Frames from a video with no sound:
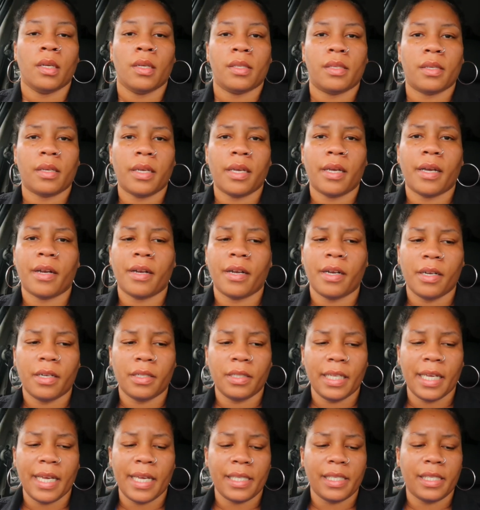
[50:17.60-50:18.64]
So yeah, girl,
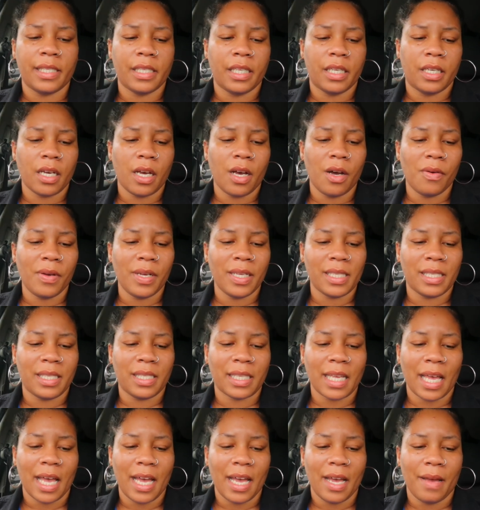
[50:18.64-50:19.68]
let's go
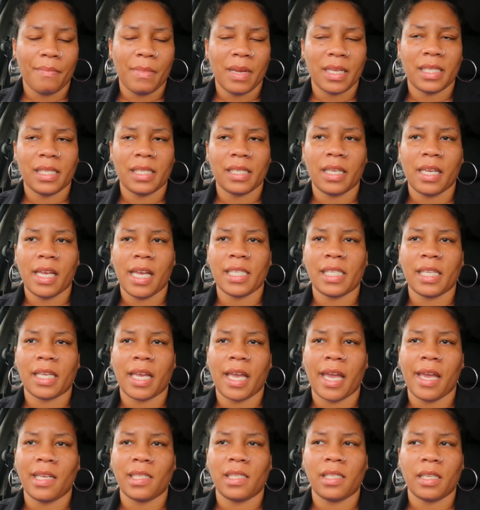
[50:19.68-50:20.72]
inside. My son has a
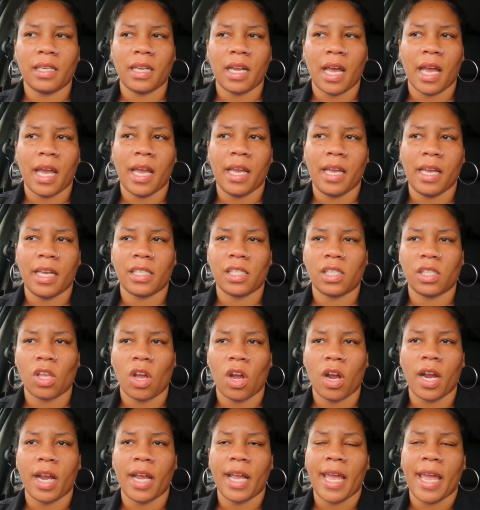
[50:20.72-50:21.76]
game tonight. It
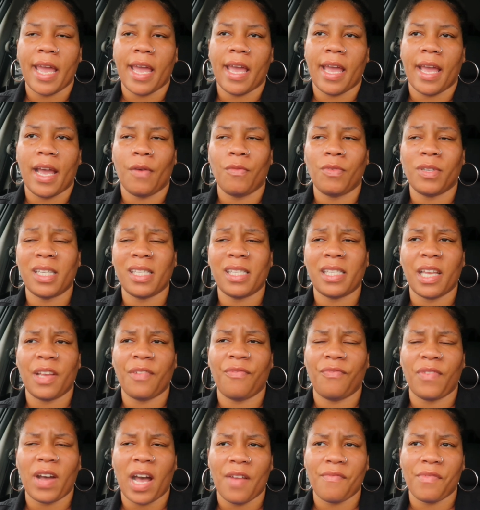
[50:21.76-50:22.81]
start at, I want to say
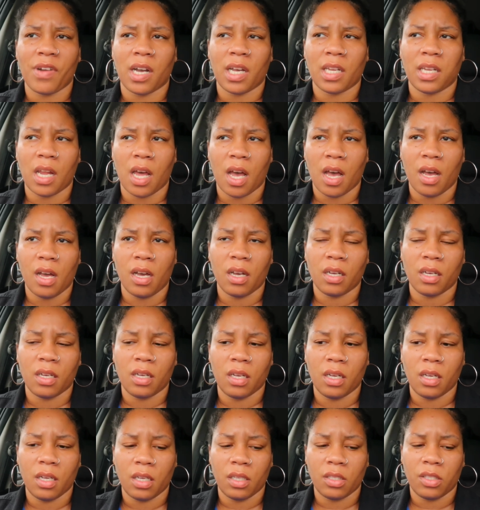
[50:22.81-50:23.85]
five o'clock.
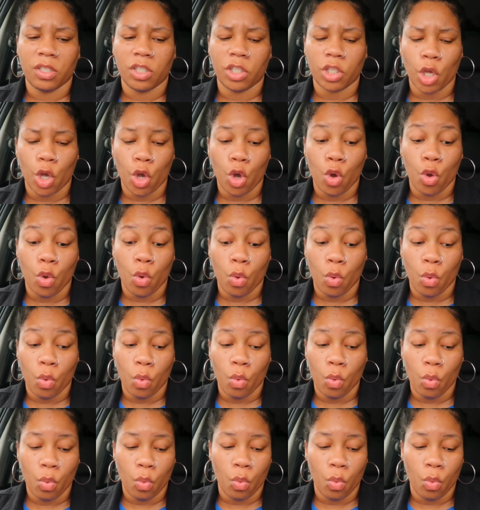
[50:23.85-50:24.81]
So